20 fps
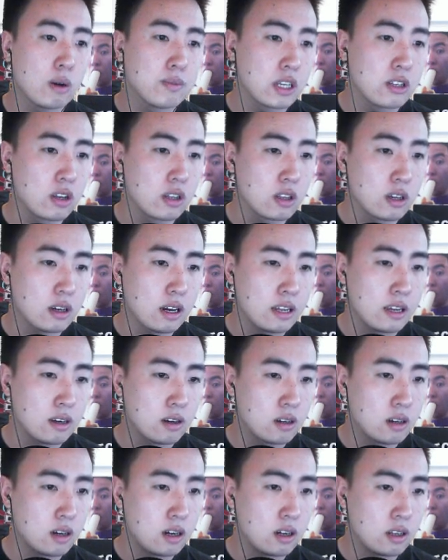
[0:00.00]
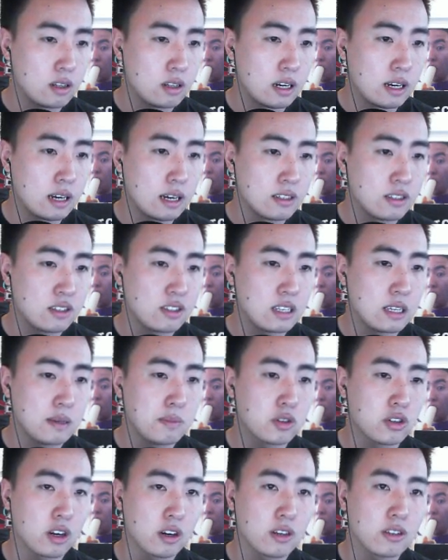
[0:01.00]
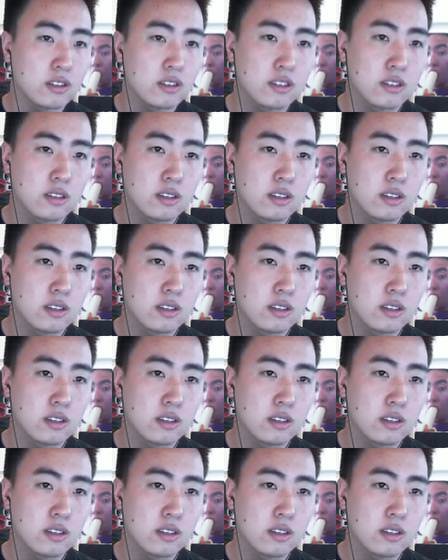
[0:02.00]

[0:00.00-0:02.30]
you can look at here called Steam Charts.